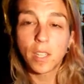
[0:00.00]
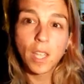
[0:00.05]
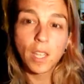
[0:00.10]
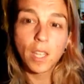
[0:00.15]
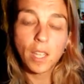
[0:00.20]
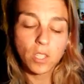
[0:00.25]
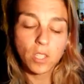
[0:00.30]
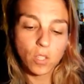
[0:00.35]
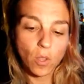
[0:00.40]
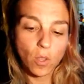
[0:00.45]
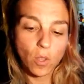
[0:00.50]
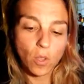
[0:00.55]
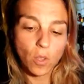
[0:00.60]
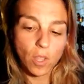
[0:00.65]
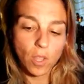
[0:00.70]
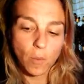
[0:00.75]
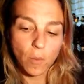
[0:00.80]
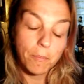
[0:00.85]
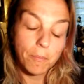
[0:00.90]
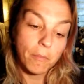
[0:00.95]
So they want to
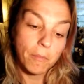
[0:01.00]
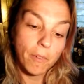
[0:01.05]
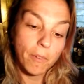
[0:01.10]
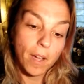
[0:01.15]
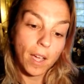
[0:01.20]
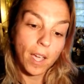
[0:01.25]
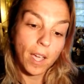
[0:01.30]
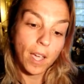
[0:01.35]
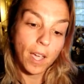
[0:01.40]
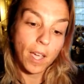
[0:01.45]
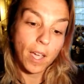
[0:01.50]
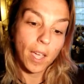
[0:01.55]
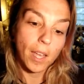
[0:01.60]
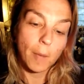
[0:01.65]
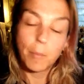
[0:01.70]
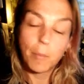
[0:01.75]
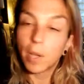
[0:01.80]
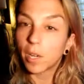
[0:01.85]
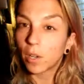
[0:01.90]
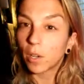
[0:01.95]
provide a
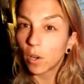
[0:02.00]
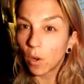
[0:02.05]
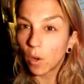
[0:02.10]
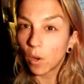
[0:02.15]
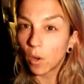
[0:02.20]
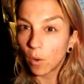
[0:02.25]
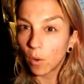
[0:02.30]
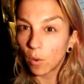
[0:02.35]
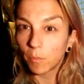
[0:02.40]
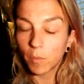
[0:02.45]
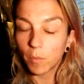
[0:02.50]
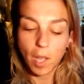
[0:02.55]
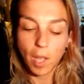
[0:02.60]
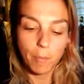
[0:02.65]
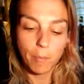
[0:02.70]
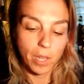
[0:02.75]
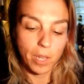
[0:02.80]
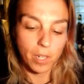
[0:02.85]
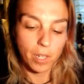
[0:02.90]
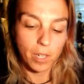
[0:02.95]
better home, a
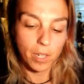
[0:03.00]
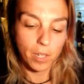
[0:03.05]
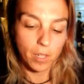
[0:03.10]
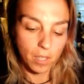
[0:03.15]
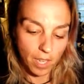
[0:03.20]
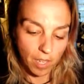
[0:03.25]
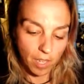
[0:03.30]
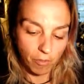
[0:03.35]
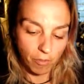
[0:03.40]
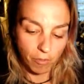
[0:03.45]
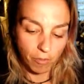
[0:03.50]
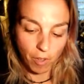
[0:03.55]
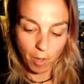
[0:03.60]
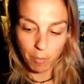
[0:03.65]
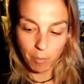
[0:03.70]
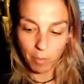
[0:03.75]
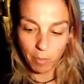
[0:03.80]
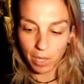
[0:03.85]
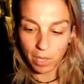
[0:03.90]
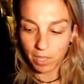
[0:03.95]
better life, a
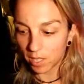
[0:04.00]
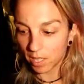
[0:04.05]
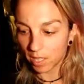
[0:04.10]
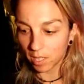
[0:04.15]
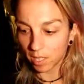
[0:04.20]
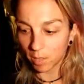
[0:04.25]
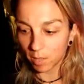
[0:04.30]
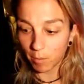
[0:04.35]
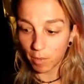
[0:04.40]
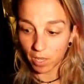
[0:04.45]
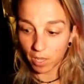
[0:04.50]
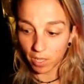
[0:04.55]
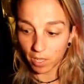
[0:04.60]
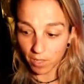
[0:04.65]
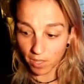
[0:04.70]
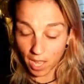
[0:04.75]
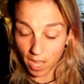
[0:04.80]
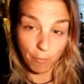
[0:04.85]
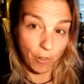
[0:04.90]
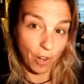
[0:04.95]
better this, a better that.
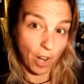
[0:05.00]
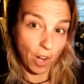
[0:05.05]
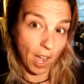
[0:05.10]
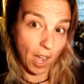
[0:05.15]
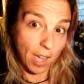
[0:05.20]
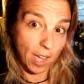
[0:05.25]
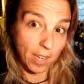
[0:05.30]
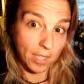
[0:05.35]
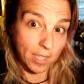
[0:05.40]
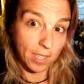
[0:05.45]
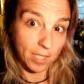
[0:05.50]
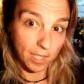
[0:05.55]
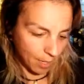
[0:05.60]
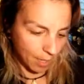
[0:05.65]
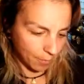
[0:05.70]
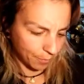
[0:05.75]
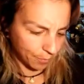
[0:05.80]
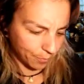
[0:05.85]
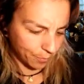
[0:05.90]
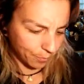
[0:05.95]
For honestly,
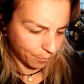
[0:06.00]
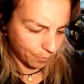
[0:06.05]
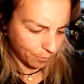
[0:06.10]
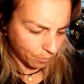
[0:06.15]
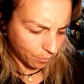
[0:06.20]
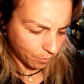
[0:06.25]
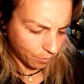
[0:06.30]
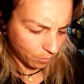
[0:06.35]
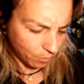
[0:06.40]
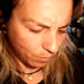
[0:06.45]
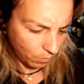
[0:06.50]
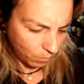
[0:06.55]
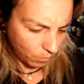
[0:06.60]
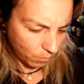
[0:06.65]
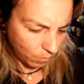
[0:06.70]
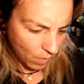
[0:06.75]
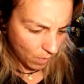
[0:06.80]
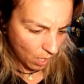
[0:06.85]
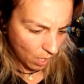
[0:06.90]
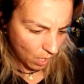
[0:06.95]

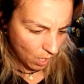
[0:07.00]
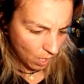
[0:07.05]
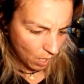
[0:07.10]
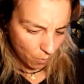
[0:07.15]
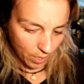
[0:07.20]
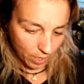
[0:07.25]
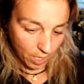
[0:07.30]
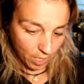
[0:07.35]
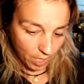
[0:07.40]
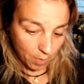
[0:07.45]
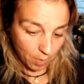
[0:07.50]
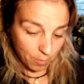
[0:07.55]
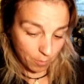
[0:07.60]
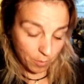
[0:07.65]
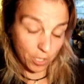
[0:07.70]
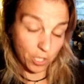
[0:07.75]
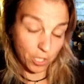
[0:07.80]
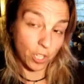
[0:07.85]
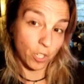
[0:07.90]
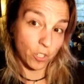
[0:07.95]
when it comes to
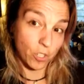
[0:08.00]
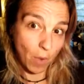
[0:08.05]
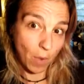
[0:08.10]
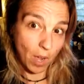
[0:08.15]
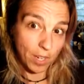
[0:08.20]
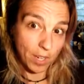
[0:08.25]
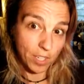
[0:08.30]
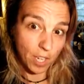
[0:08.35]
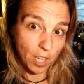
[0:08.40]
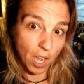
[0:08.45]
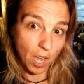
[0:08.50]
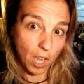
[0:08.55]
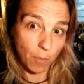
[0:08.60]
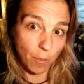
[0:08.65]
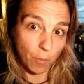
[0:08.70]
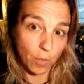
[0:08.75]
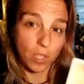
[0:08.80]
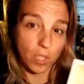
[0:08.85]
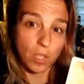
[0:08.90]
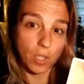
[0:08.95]
children, they want time with
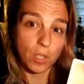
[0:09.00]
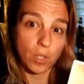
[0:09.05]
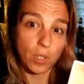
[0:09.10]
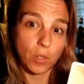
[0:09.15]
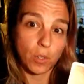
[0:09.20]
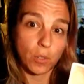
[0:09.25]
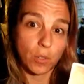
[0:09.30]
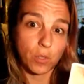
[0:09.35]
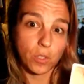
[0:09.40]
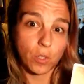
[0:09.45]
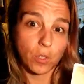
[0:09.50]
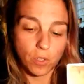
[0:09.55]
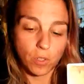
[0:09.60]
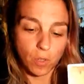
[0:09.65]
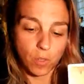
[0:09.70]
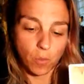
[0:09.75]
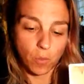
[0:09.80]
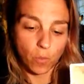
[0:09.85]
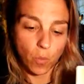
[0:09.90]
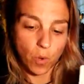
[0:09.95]
you. So if you can
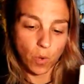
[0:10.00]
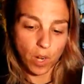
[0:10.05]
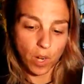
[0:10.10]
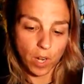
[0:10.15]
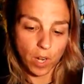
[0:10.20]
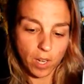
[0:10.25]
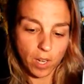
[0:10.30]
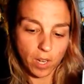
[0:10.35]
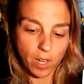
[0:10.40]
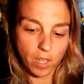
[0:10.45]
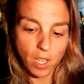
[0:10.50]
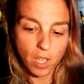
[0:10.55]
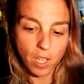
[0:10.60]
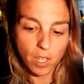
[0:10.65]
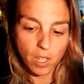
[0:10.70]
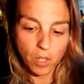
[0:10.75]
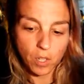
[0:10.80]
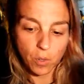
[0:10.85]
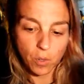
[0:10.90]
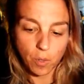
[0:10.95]
work to a
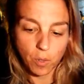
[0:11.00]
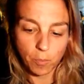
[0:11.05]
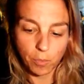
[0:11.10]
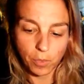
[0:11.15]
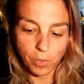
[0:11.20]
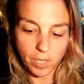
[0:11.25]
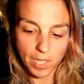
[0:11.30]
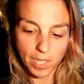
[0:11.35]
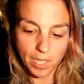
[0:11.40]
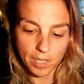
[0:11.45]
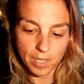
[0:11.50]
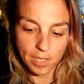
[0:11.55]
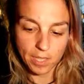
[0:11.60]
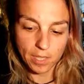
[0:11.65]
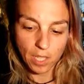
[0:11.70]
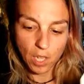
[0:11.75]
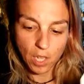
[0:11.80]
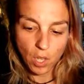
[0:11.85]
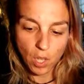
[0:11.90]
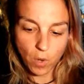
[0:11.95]
place
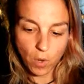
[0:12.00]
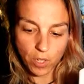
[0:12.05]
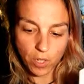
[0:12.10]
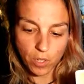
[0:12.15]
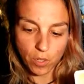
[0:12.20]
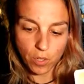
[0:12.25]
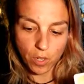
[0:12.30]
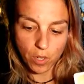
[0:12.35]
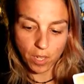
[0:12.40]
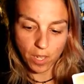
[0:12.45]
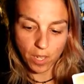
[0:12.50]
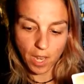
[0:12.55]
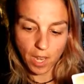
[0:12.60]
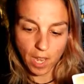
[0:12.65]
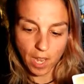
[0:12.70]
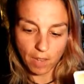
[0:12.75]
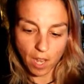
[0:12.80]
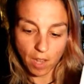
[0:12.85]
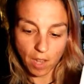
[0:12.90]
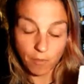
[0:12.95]
where you can have
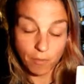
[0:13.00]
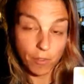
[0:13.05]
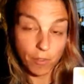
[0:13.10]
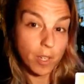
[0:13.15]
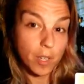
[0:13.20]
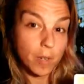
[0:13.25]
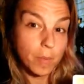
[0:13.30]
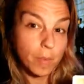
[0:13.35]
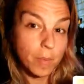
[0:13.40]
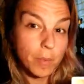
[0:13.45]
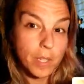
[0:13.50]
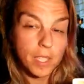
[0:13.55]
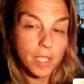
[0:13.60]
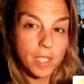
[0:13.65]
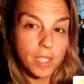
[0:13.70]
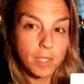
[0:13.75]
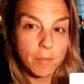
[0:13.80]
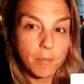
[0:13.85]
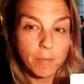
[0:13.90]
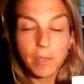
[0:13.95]
time for your business and
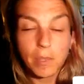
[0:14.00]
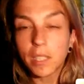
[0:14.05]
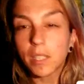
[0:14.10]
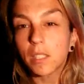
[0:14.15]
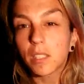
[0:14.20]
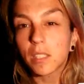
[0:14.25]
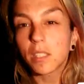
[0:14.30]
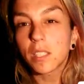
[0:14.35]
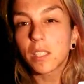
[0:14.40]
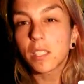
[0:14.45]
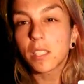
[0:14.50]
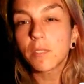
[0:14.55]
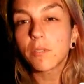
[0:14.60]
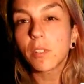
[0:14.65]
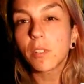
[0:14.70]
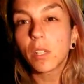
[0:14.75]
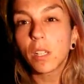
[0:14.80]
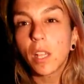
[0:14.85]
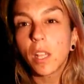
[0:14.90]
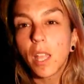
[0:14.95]
be successful
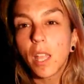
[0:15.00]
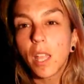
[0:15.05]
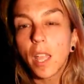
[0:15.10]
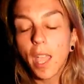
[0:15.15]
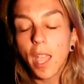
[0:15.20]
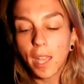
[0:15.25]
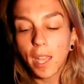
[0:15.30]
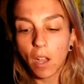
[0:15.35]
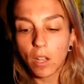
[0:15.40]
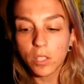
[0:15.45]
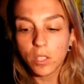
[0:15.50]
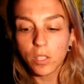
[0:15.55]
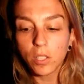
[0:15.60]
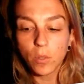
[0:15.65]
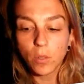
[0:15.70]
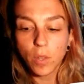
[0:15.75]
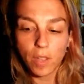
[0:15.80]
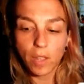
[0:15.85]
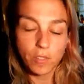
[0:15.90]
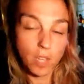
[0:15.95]
and also have
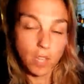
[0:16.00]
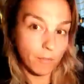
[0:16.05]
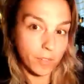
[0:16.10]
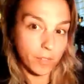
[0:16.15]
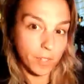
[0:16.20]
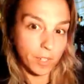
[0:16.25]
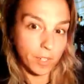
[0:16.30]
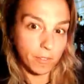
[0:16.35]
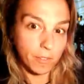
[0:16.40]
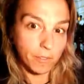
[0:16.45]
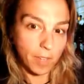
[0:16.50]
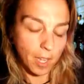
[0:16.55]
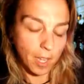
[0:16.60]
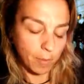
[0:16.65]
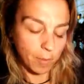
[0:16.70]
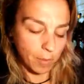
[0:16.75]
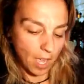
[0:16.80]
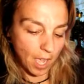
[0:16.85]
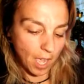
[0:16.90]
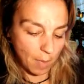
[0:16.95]
time for your family, a
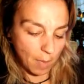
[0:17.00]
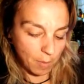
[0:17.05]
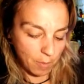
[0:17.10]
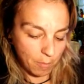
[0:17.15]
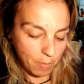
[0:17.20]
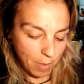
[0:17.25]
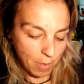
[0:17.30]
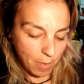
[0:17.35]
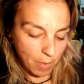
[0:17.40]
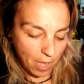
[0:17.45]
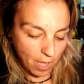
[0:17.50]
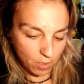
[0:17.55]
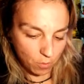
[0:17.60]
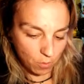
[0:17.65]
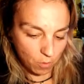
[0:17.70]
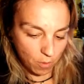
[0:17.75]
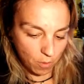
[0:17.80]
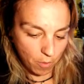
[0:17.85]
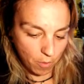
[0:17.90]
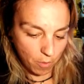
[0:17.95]
happy balance will
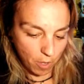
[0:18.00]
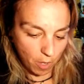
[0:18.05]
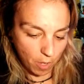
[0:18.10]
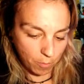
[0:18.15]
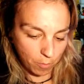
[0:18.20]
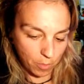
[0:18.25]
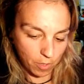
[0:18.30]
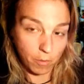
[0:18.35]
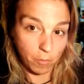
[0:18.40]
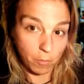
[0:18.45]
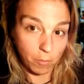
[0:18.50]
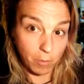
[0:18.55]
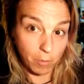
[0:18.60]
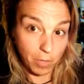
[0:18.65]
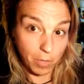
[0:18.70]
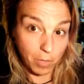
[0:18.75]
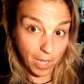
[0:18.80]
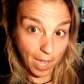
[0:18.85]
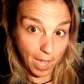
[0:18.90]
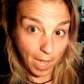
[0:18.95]
help you be
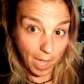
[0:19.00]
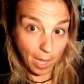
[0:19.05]
happier